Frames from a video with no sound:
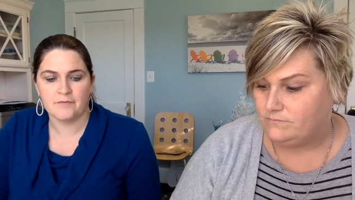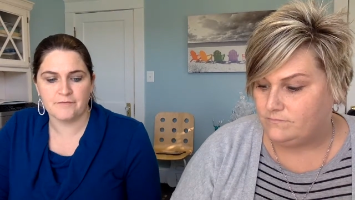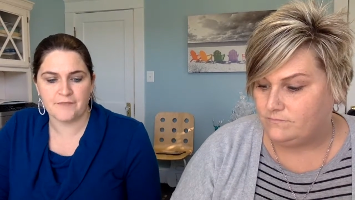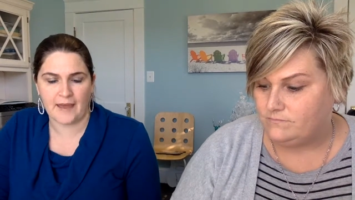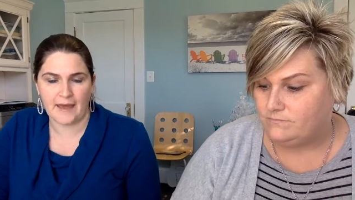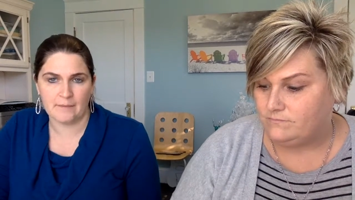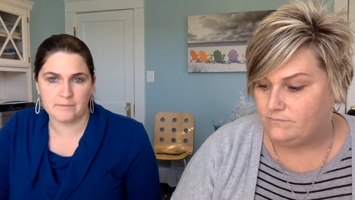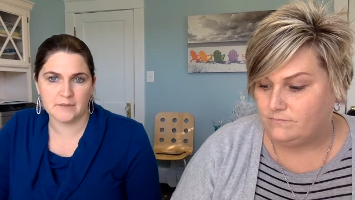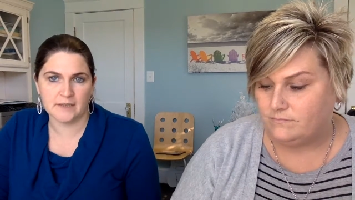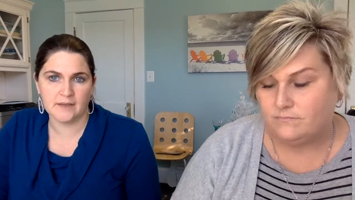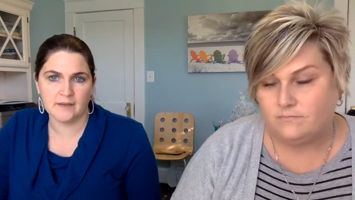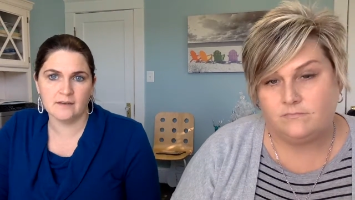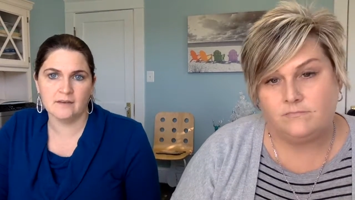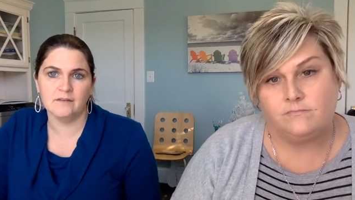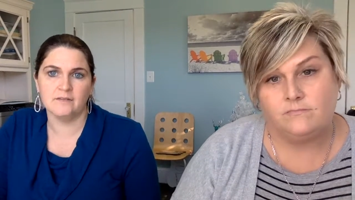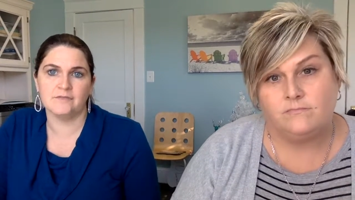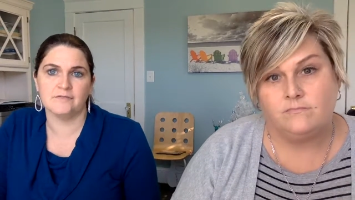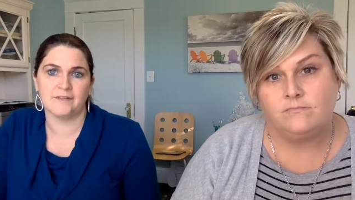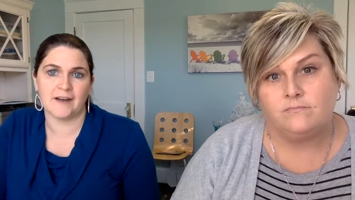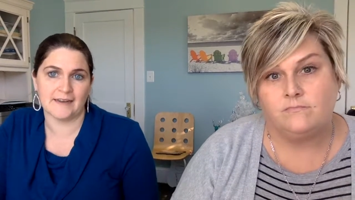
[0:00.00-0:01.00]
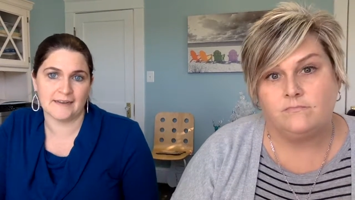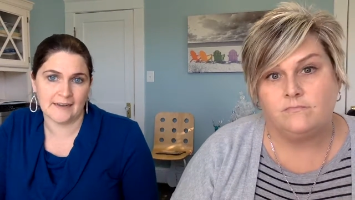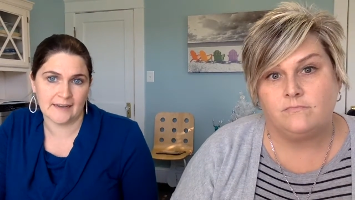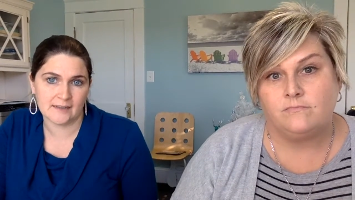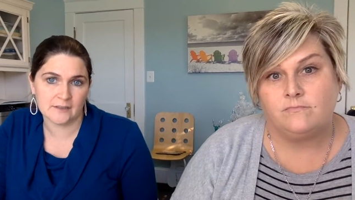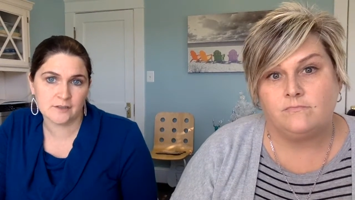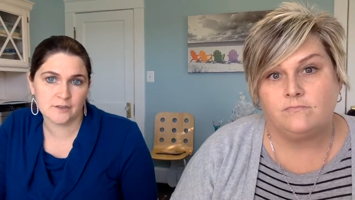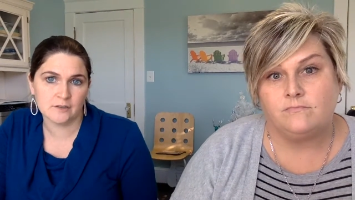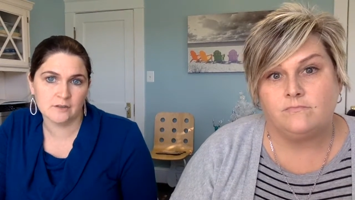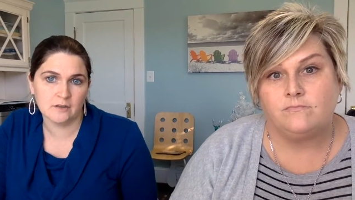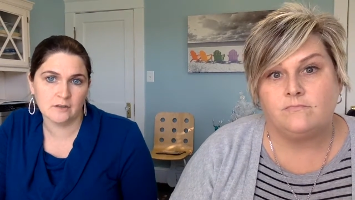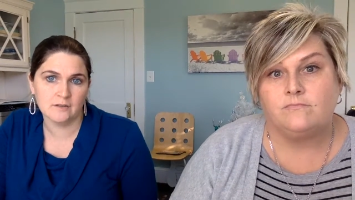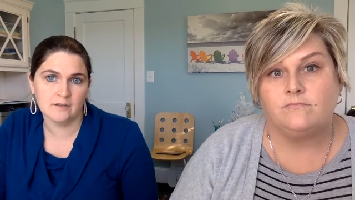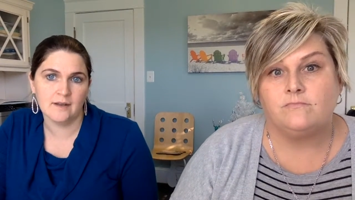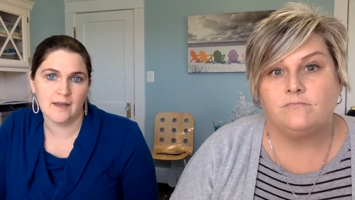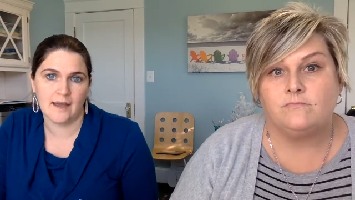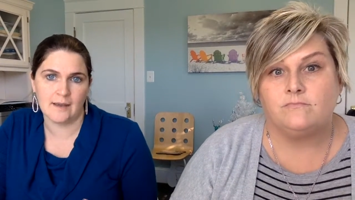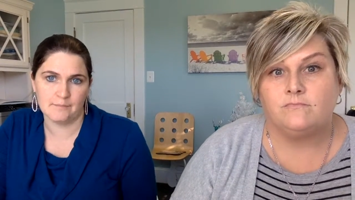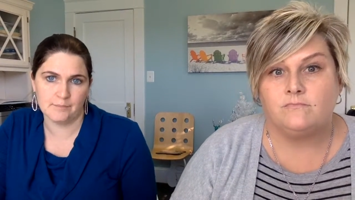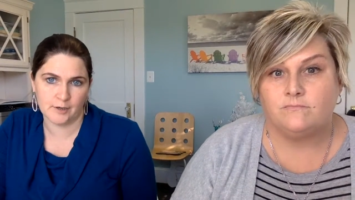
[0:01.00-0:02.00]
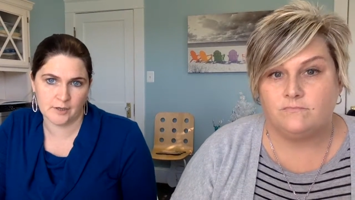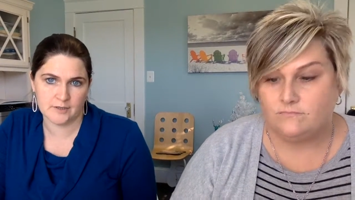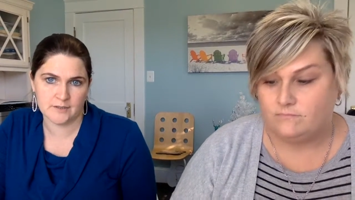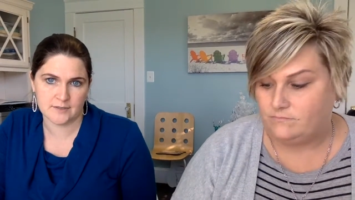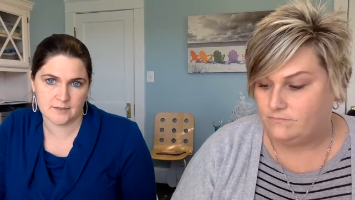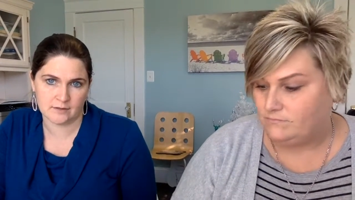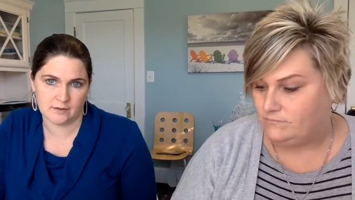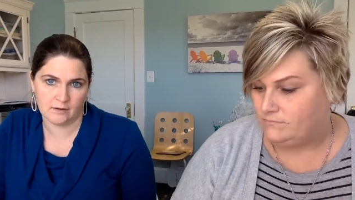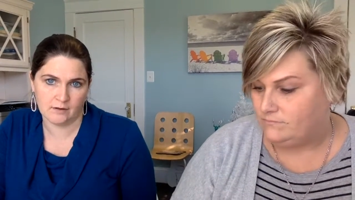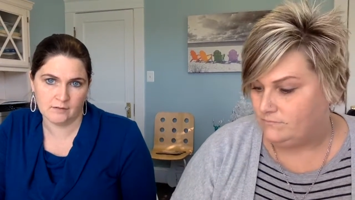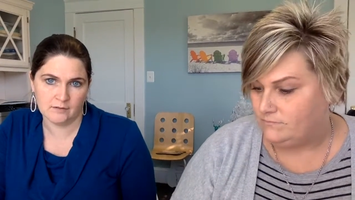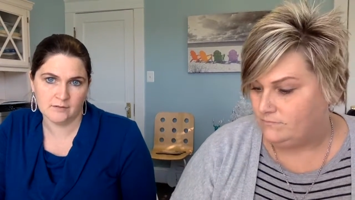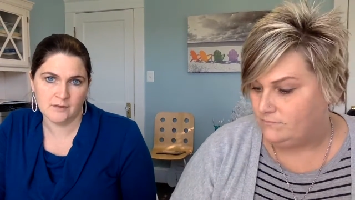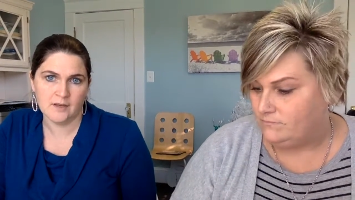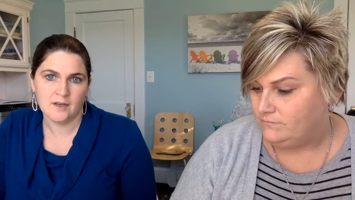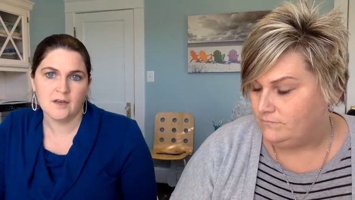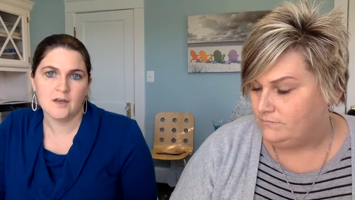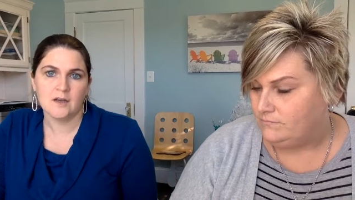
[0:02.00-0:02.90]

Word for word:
Speaker 1: family, financial, and personal.